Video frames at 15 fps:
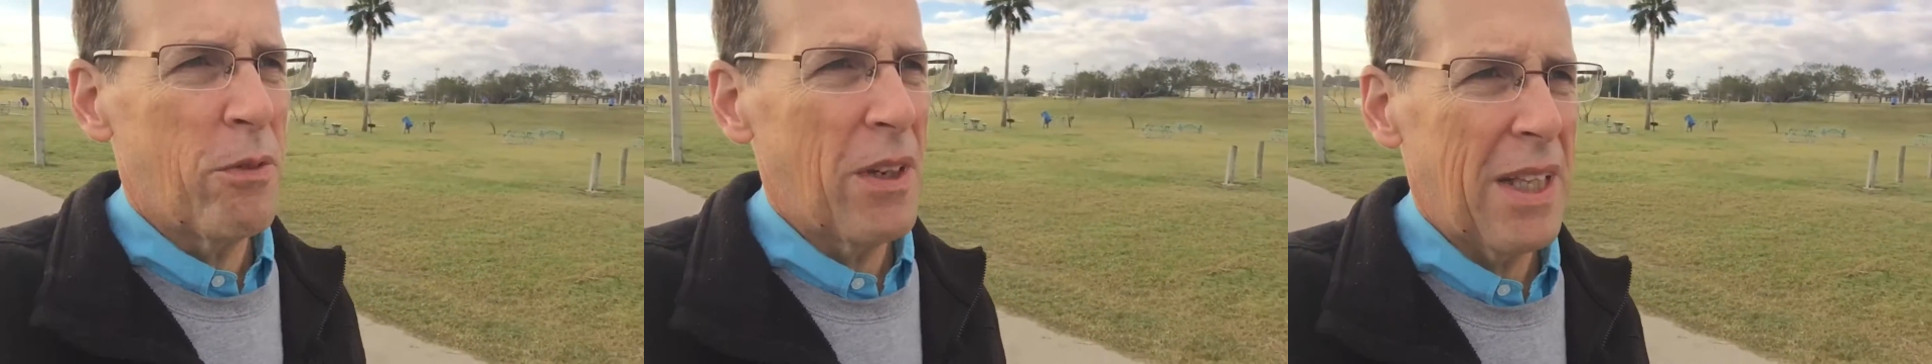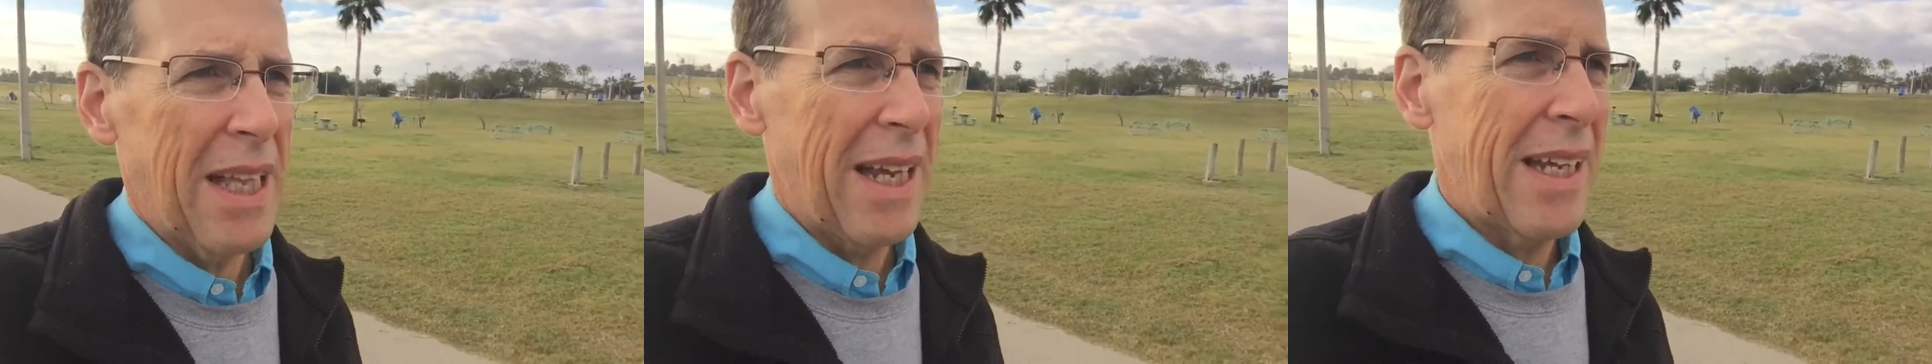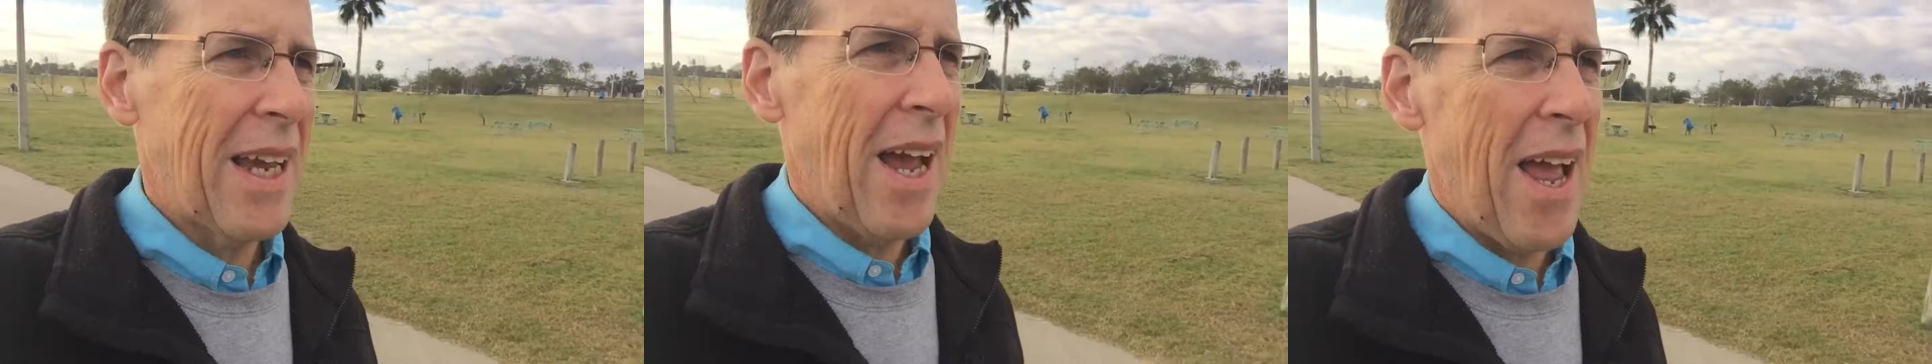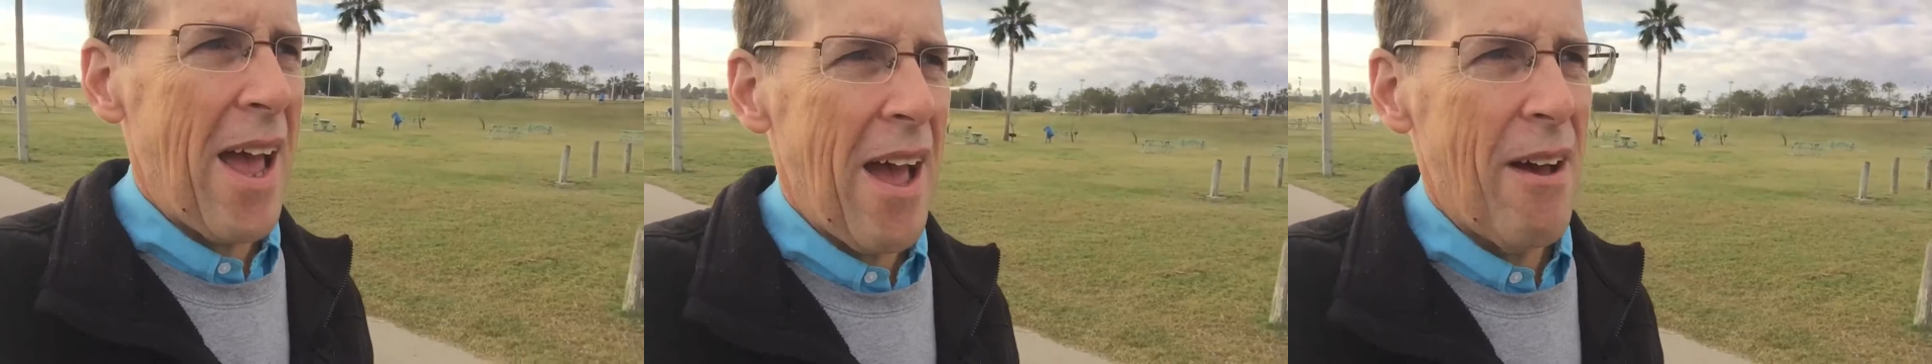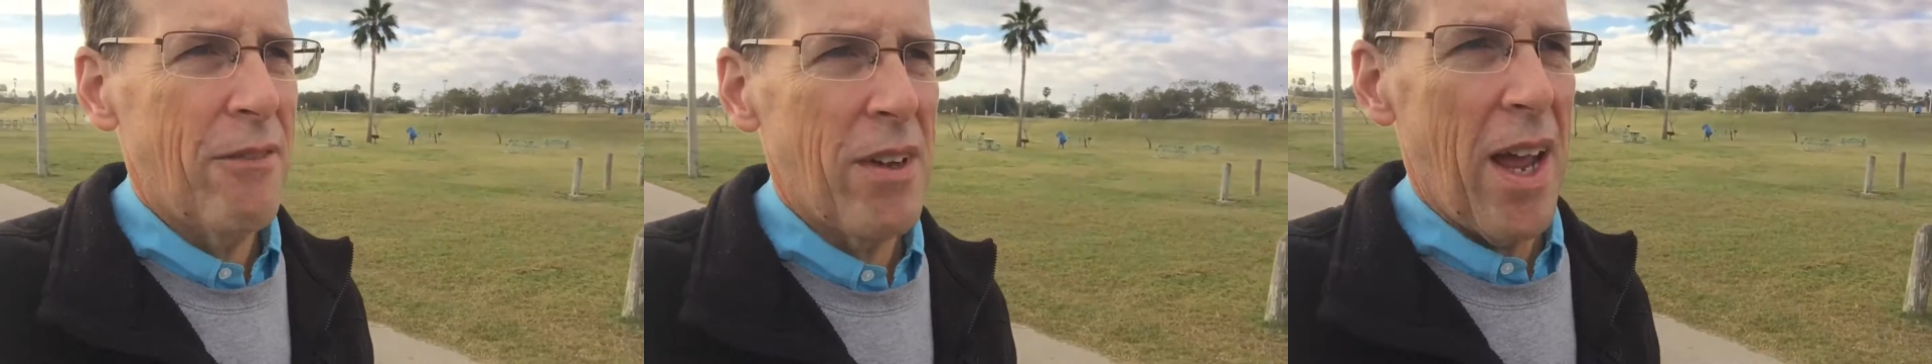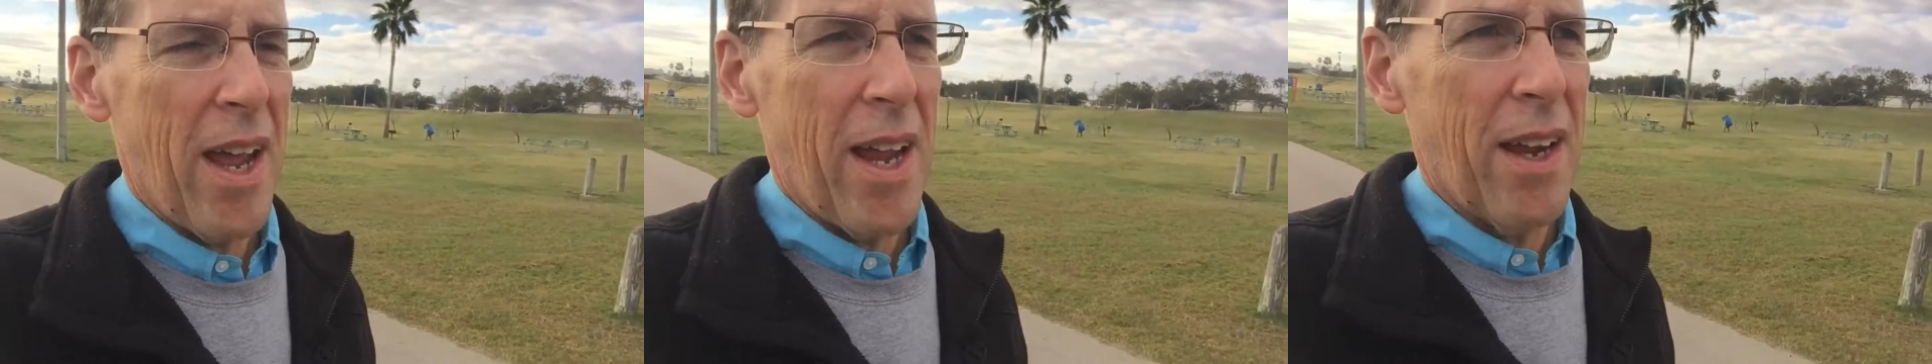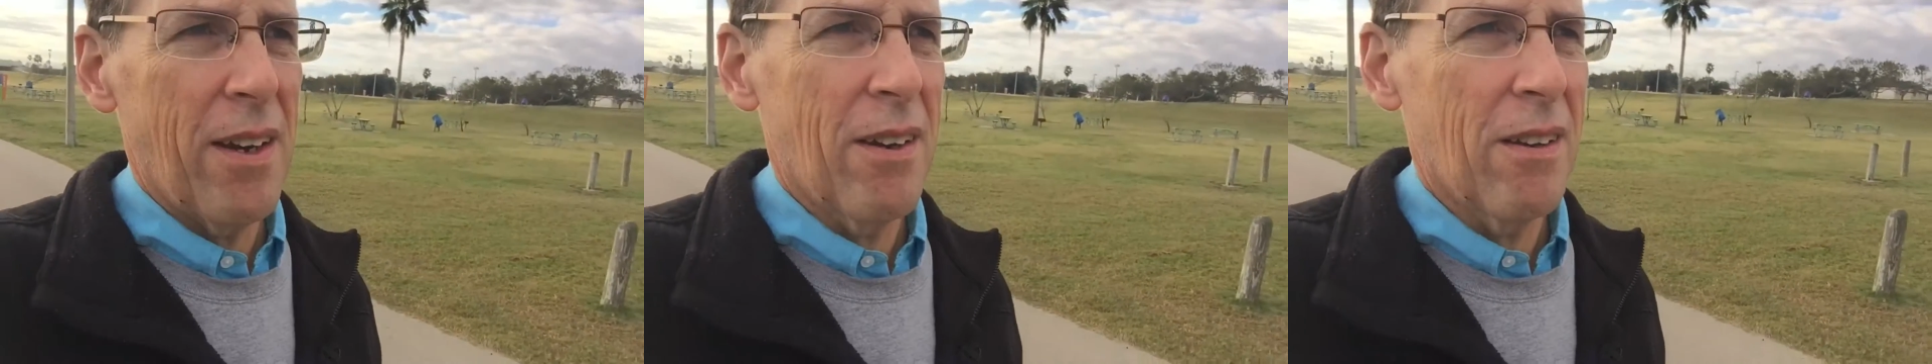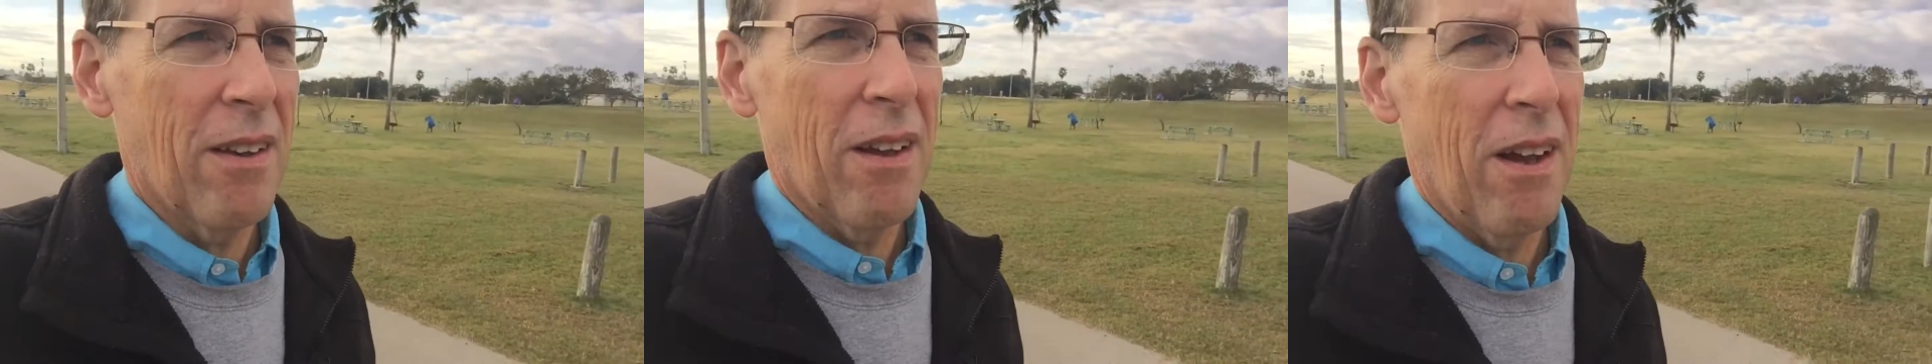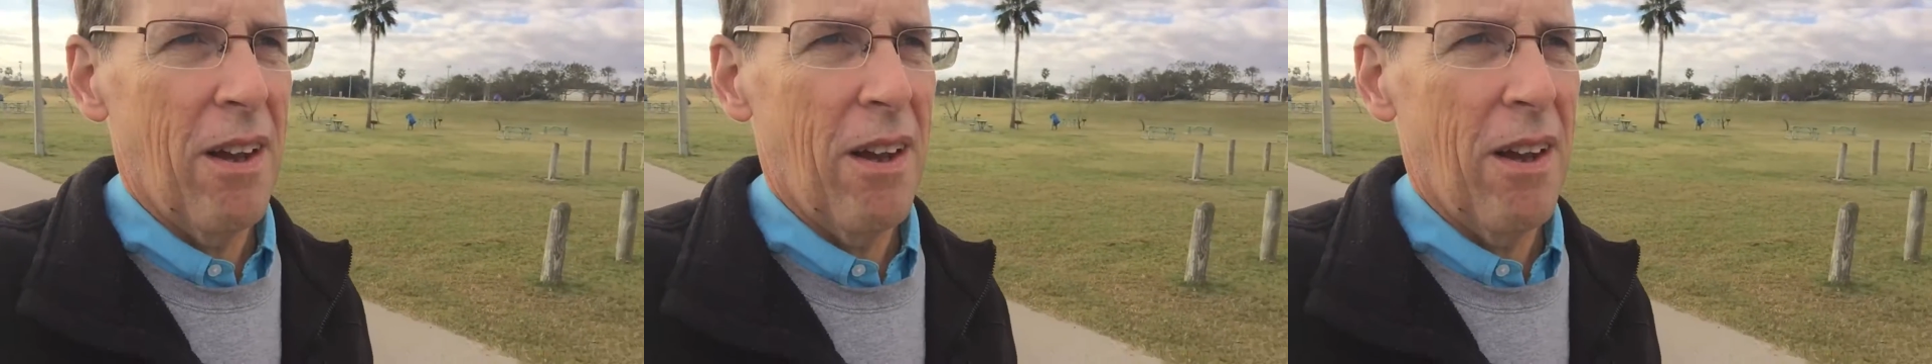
feel like I have a handle